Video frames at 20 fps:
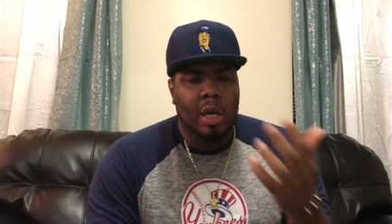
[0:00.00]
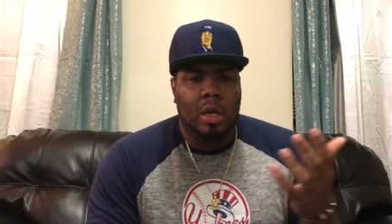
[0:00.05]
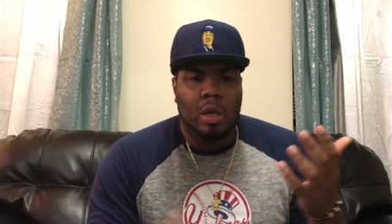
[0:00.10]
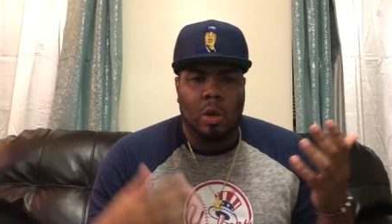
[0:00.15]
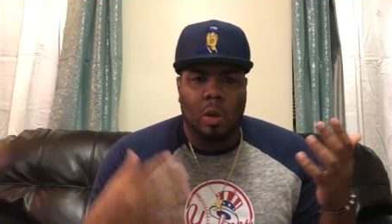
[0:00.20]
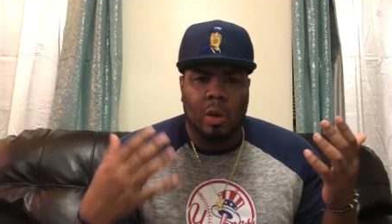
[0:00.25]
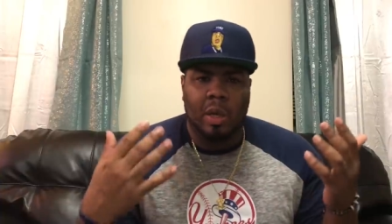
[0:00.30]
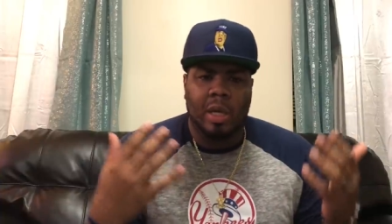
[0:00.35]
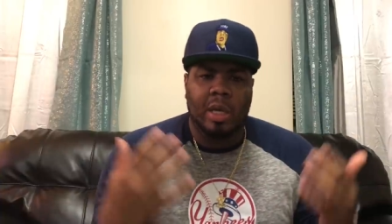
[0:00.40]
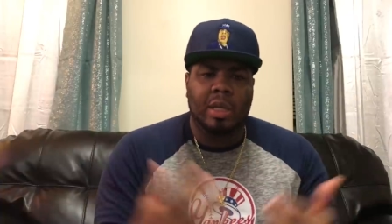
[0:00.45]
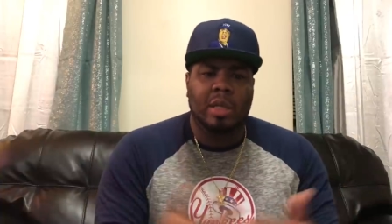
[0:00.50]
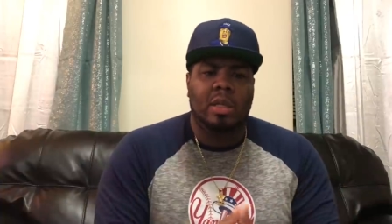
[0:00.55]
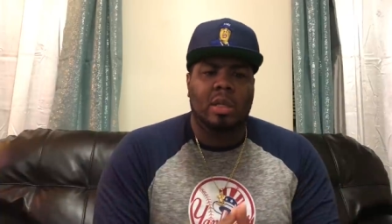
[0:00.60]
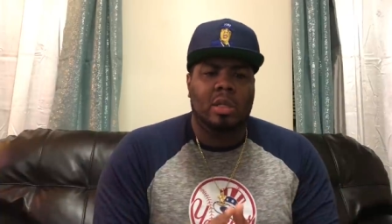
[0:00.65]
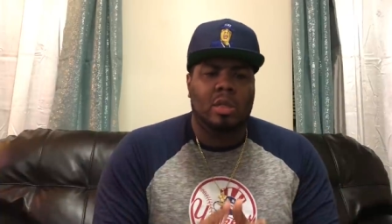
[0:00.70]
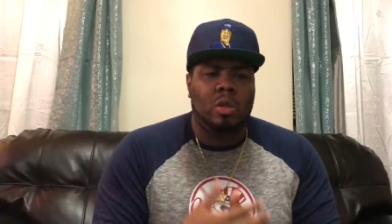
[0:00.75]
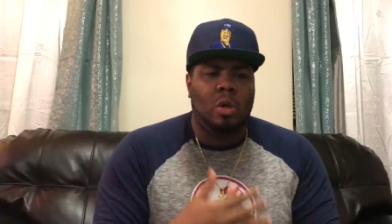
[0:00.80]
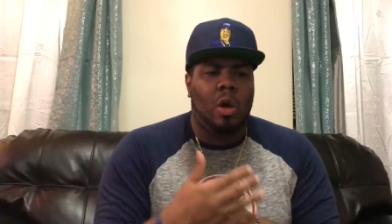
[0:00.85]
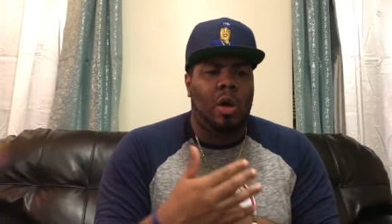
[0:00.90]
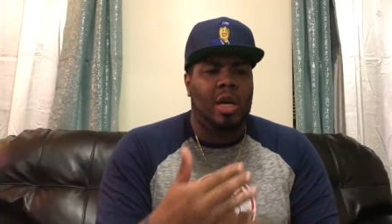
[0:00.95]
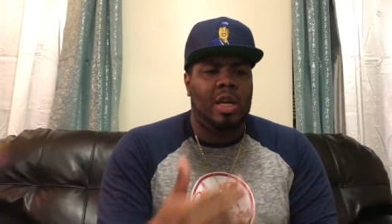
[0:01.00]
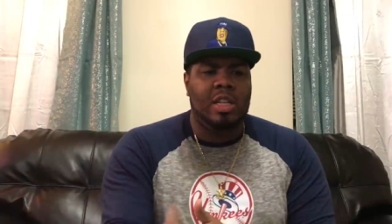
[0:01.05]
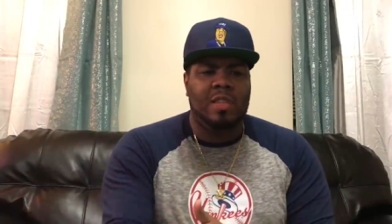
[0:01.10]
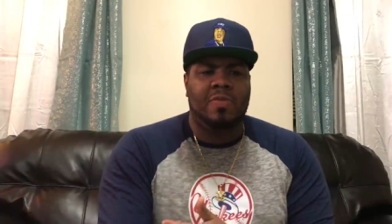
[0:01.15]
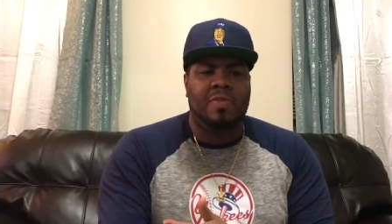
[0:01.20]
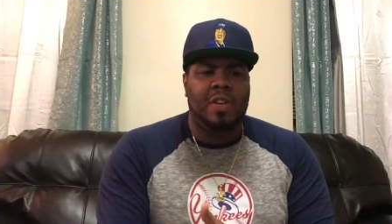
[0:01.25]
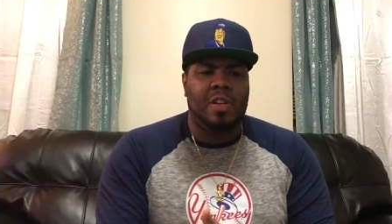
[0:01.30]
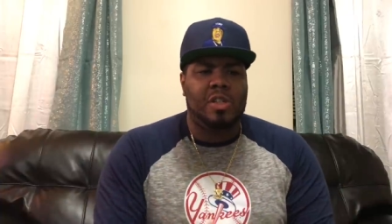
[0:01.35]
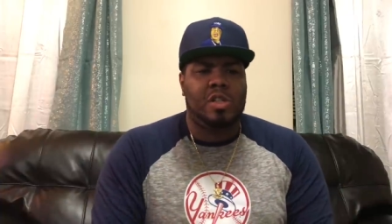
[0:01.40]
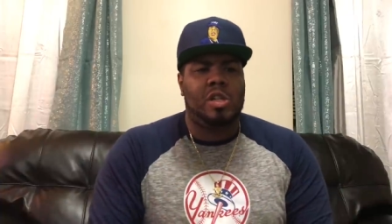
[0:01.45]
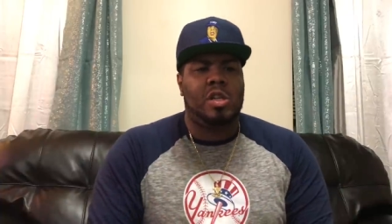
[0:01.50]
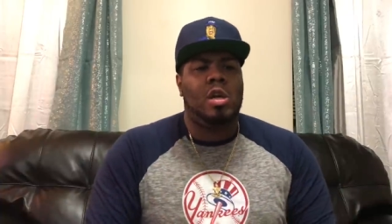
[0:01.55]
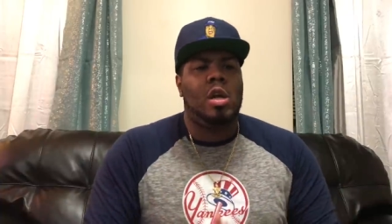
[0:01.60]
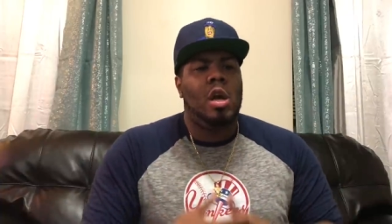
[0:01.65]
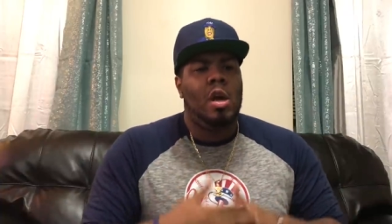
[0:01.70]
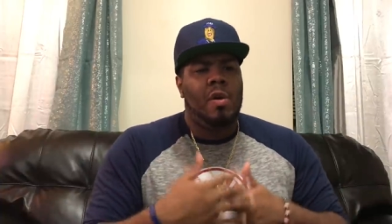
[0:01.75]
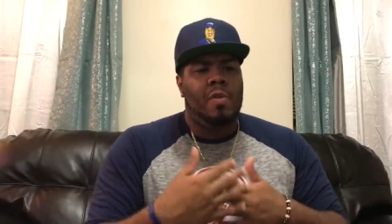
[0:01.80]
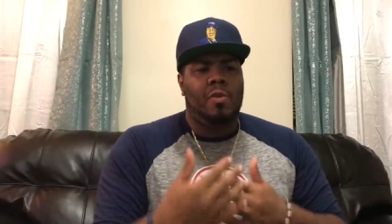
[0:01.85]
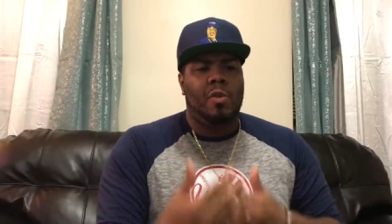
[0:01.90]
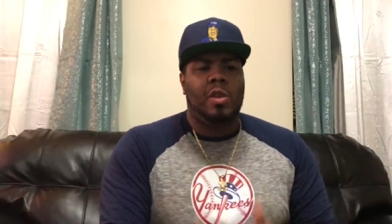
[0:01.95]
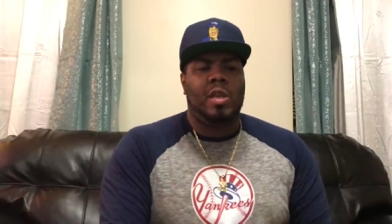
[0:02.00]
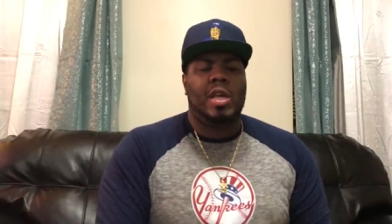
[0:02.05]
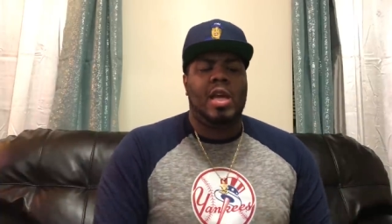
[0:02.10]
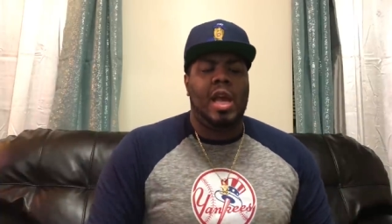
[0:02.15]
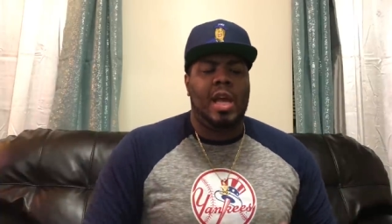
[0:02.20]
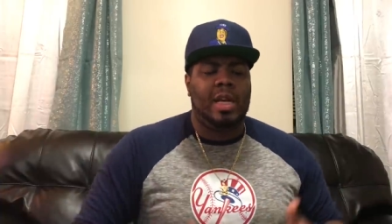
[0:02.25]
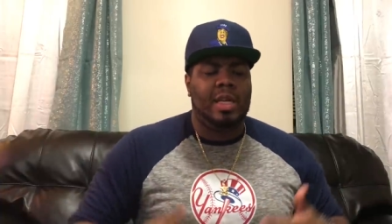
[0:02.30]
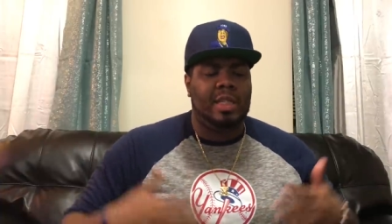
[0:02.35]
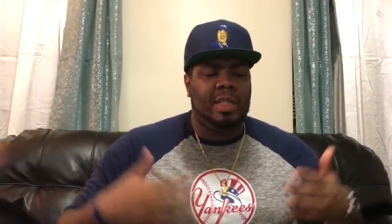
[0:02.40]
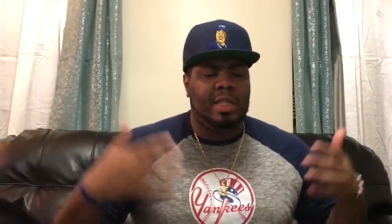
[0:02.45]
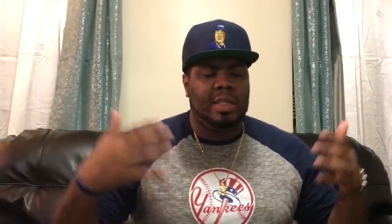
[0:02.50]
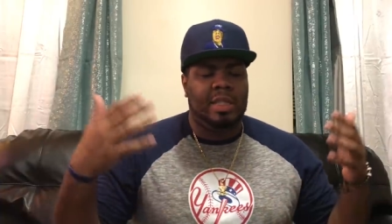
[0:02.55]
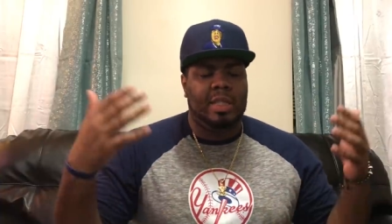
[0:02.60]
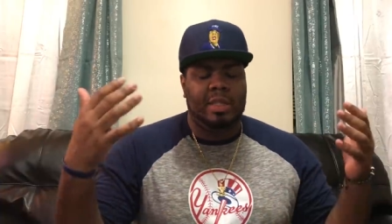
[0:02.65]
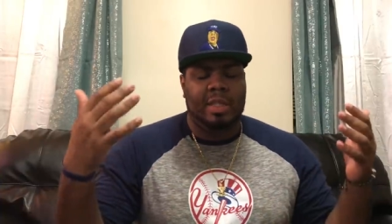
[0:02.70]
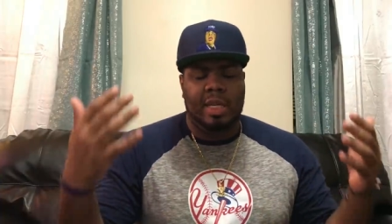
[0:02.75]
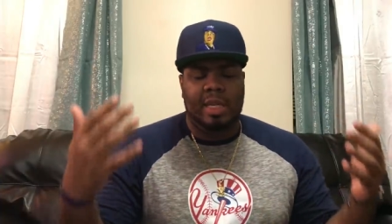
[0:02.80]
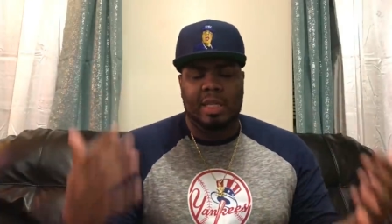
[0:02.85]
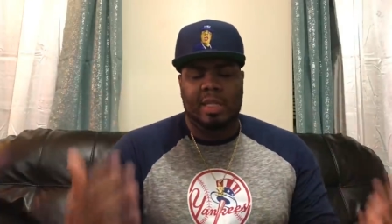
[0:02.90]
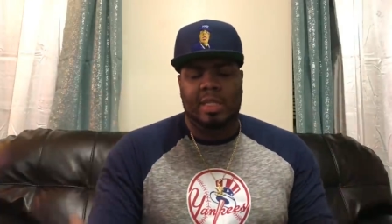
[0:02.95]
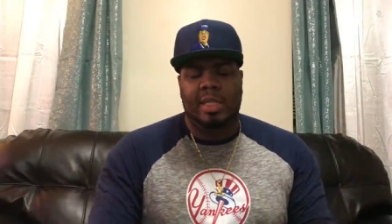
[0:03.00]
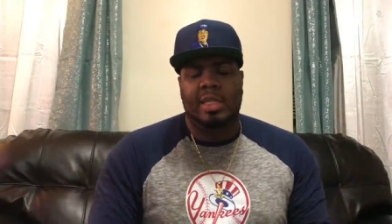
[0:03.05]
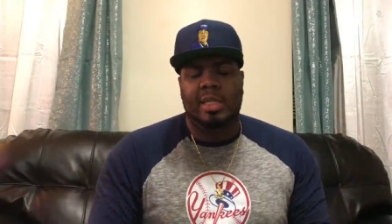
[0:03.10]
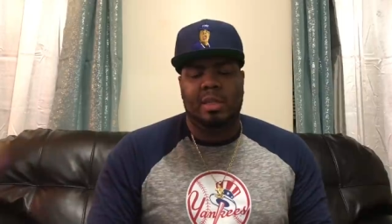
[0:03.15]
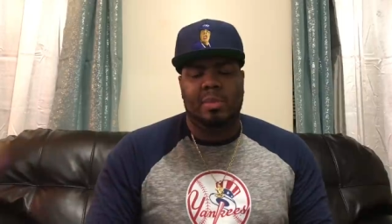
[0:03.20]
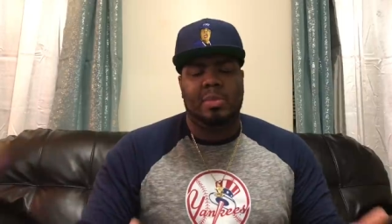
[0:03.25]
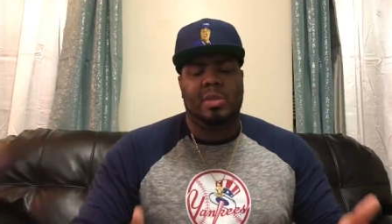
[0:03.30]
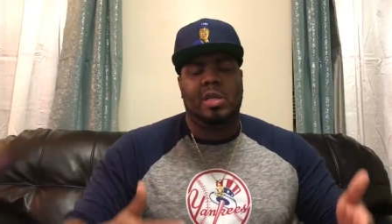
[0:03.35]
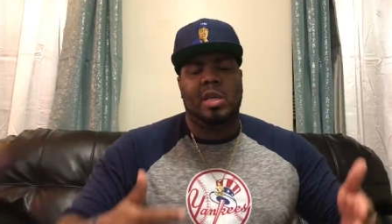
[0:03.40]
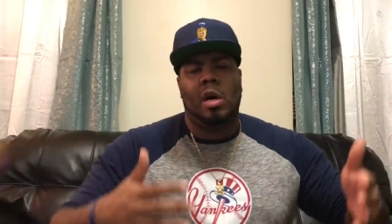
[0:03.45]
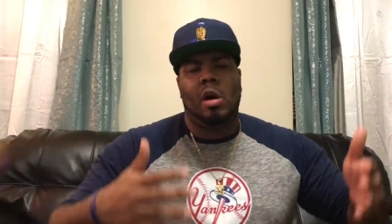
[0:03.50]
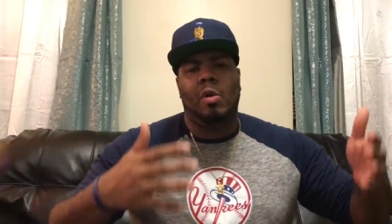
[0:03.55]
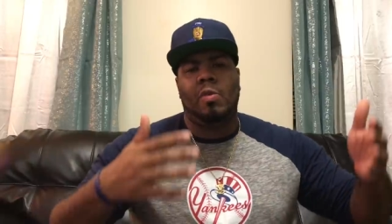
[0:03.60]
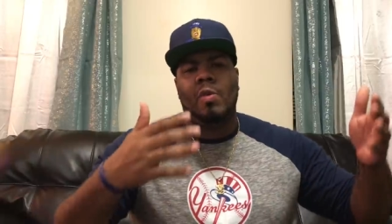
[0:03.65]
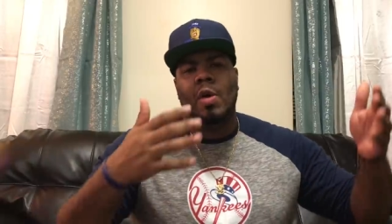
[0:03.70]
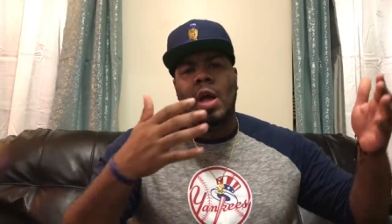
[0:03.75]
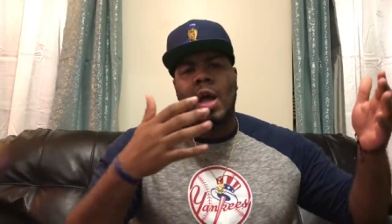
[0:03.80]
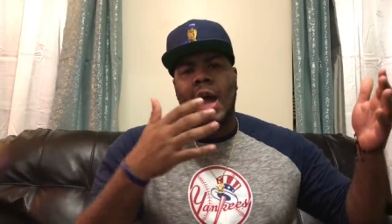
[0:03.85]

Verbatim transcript: you know, he saw his vision for the Yankees. He says that he sees himself